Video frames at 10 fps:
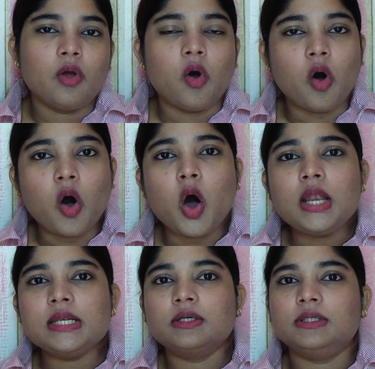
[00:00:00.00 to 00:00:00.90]

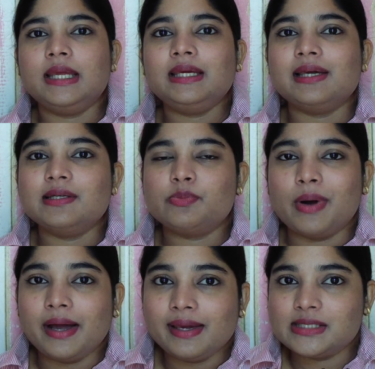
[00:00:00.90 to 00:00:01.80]
All learning is
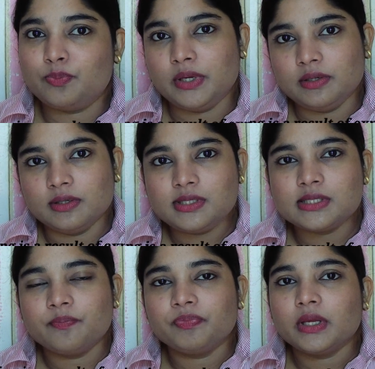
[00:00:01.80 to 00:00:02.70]
by experience,
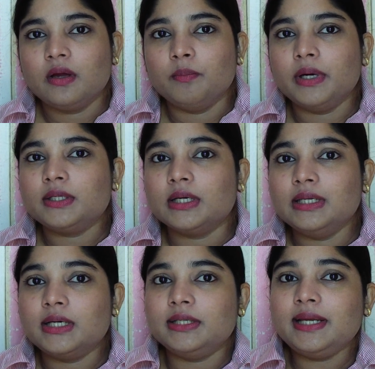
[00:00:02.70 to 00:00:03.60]
but
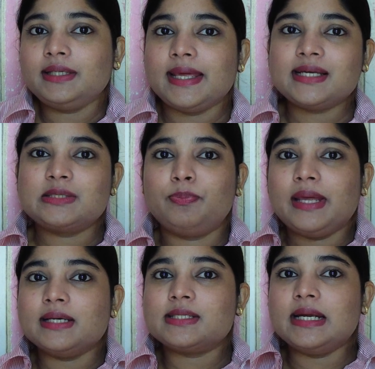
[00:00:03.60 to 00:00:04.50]
learning takes
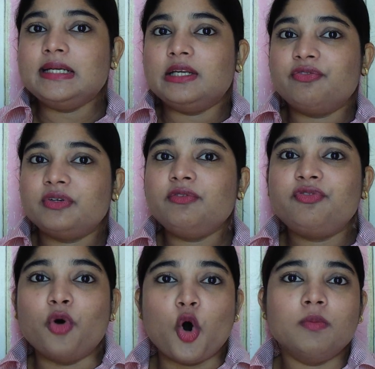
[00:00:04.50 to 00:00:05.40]
place in
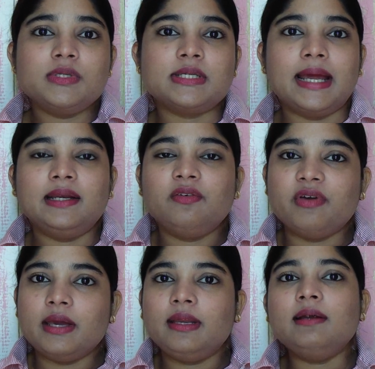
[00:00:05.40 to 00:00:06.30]
different forms and in
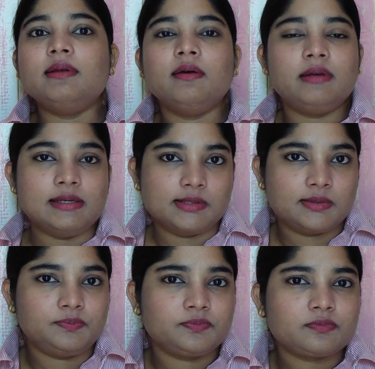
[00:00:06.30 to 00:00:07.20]
varying degrees.
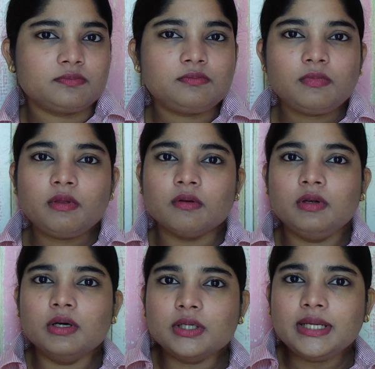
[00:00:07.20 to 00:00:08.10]

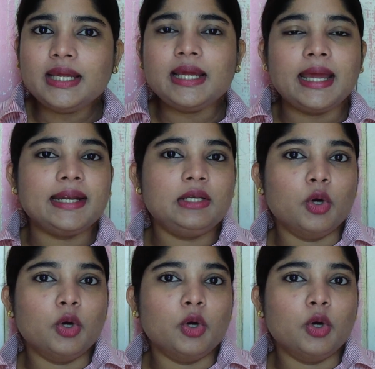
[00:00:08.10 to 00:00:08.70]
Learning and